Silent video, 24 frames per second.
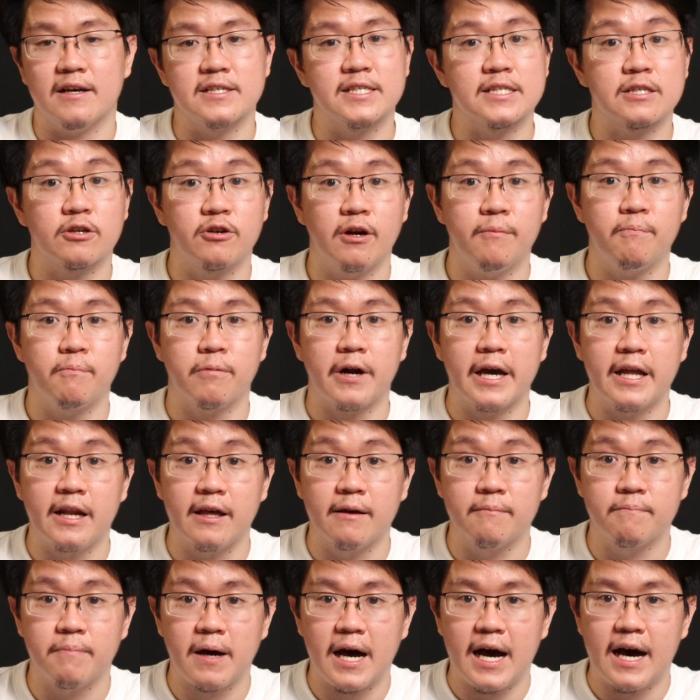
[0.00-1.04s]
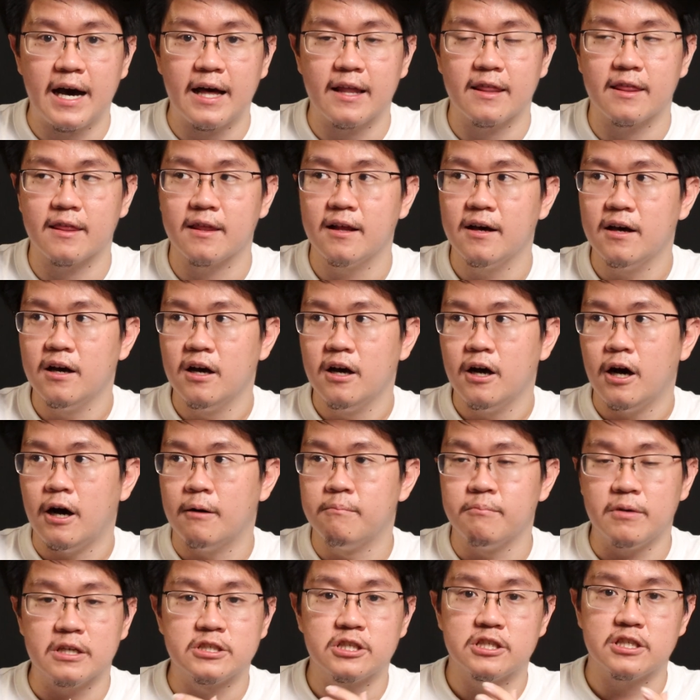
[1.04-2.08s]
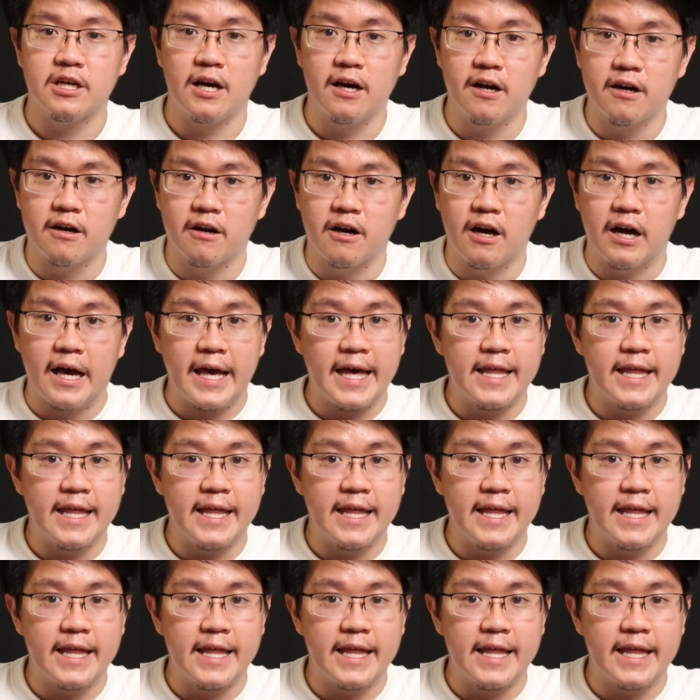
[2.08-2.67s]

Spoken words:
a script writing path, etc.